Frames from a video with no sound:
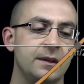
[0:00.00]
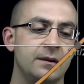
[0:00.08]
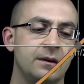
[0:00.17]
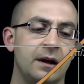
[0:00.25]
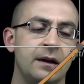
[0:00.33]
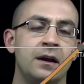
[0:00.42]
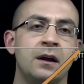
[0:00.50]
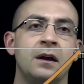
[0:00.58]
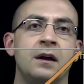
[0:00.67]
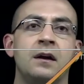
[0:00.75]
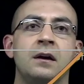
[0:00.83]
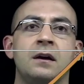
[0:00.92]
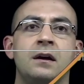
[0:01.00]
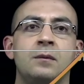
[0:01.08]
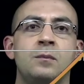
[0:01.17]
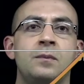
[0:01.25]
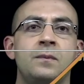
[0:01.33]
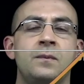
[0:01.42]
Okay.
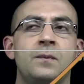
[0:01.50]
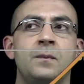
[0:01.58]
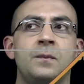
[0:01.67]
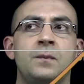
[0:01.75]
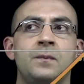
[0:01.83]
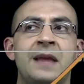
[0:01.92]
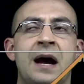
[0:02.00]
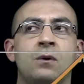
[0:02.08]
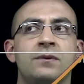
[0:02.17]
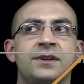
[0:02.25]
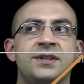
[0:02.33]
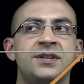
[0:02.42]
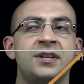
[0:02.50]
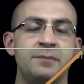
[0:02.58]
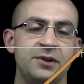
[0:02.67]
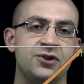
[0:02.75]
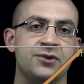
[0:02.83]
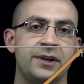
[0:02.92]
Now, the
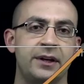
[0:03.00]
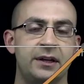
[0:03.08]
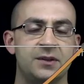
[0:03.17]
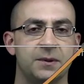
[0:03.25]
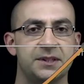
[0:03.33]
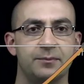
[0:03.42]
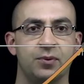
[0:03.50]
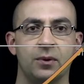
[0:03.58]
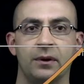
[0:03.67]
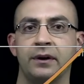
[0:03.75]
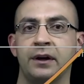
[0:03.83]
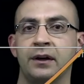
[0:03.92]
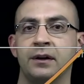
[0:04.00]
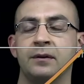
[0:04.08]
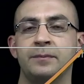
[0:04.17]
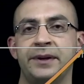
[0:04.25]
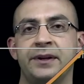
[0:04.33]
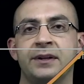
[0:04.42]
symmetry is what's important here,
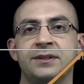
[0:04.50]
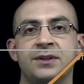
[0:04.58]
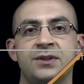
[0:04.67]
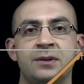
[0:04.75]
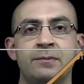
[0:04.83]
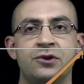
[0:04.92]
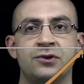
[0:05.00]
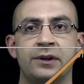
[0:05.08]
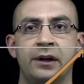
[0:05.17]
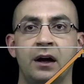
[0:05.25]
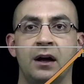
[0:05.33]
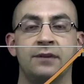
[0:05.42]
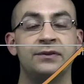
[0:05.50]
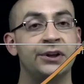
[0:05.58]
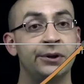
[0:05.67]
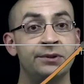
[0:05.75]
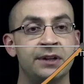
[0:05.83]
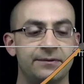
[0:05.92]
because the symmetry of
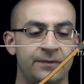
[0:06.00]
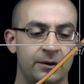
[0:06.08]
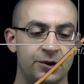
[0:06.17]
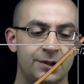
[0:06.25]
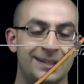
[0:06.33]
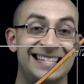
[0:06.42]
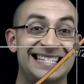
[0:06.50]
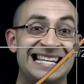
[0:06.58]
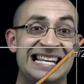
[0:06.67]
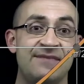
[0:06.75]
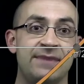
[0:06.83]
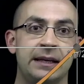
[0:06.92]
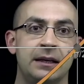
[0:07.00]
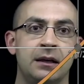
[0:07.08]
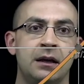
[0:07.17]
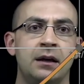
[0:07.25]
cosine functions is even.